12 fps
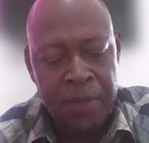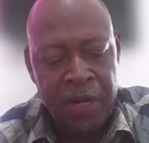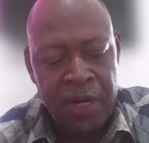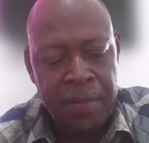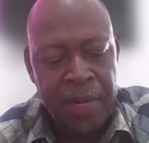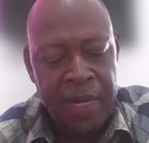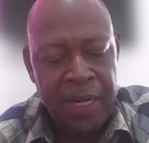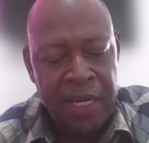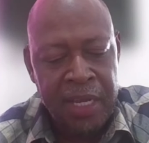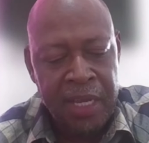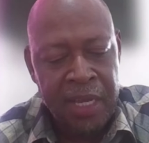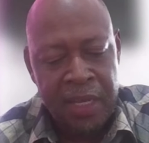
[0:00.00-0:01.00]
in mind
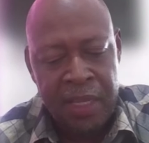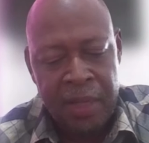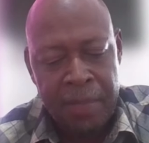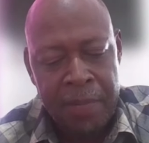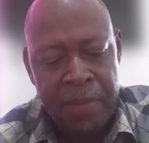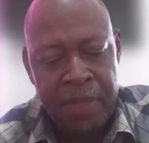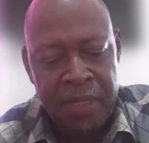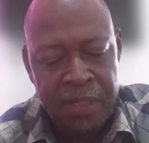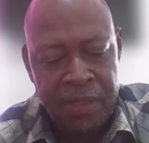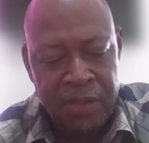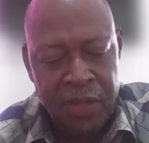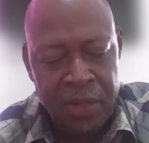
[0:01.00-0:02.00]
that there might be
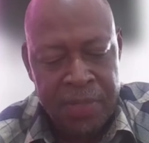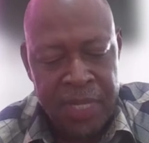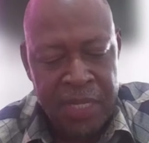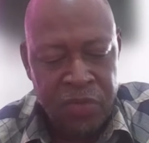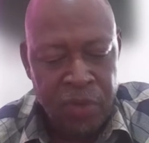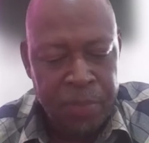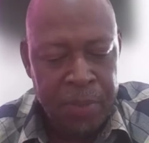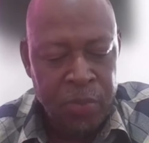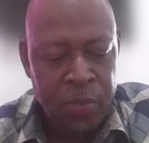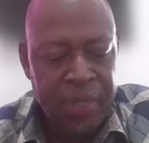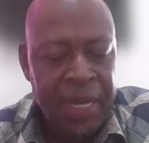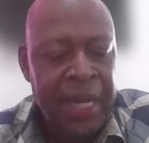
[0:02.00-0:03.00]
circumstances where people
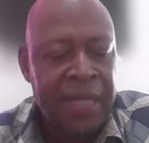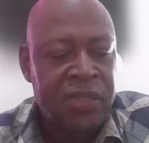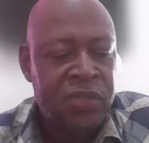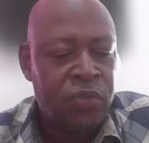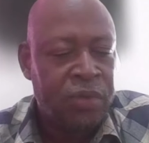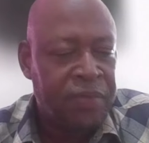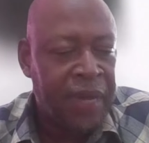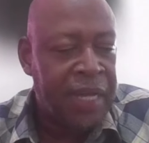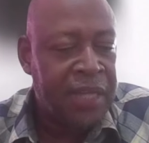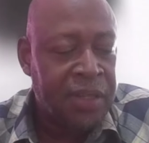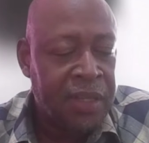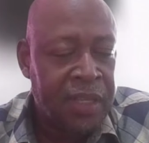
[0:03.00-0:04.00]
will be asked to
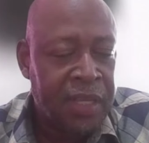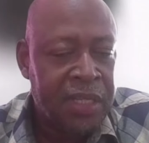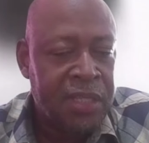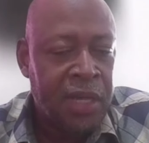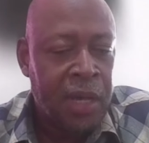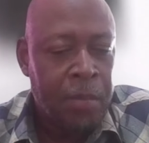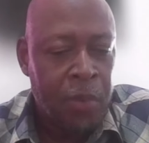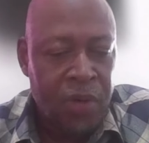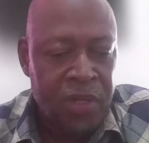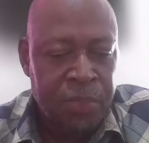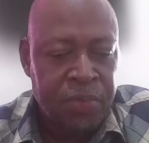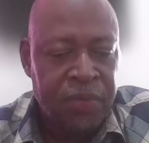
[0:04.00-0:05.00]
revise some things. But
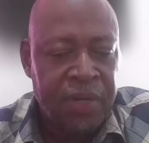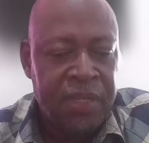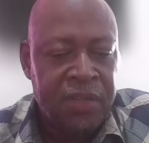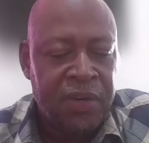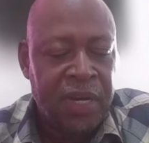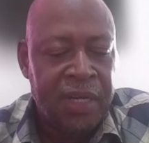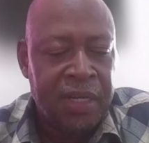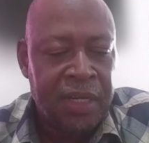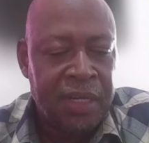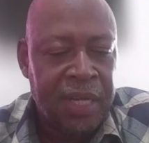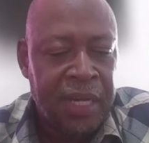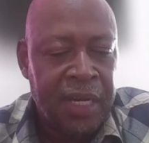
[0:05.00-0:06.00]
once approval is
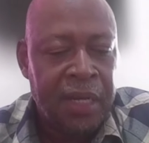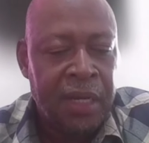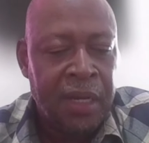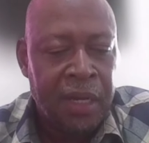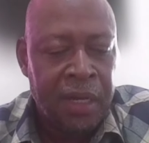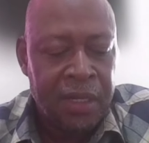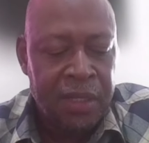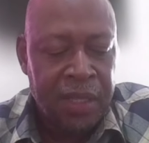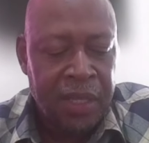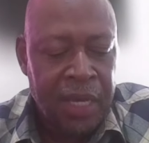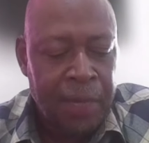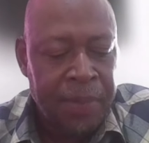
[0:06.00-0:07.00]
granted, then
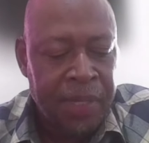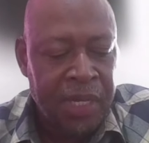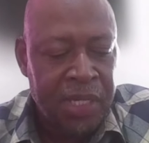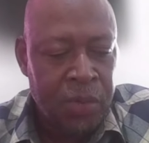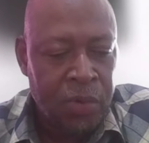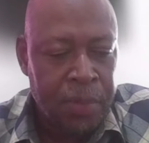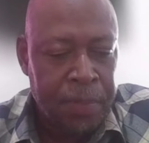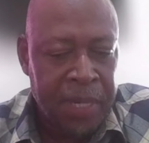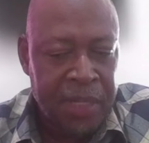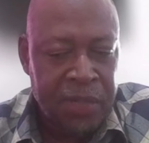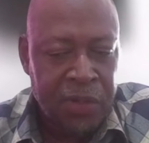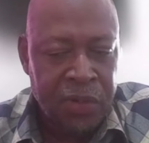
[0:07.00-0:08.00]
the application will be
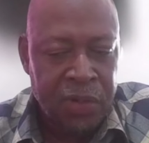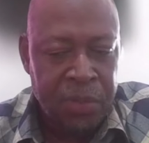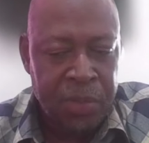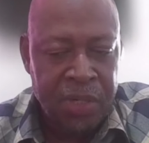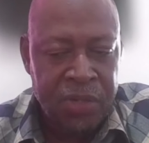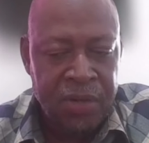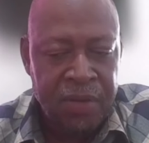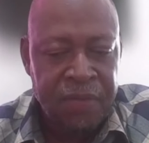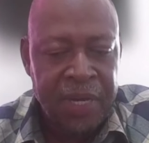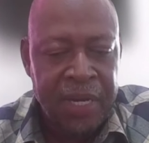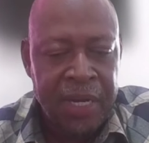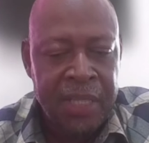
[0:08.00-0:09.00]
passed on to the Ministry of
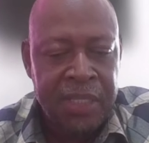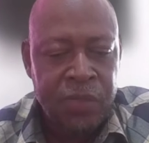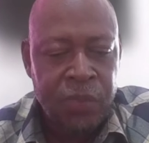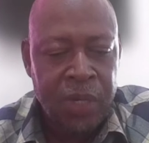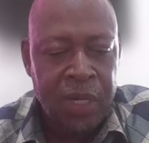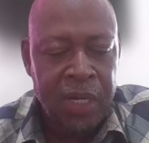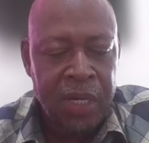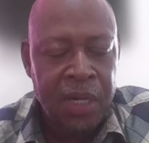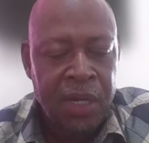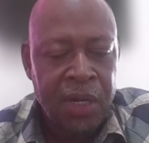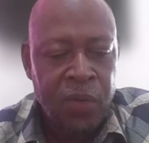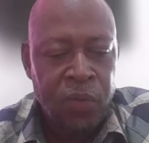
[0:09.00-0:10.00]
Finance, where
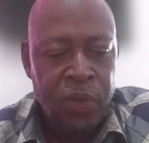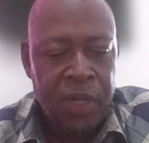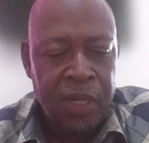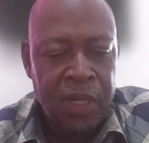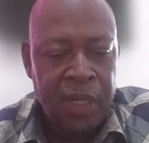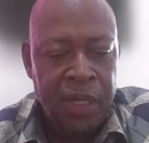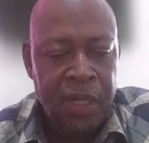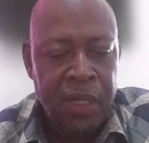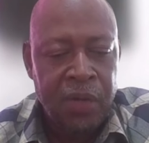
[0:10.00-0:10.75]
we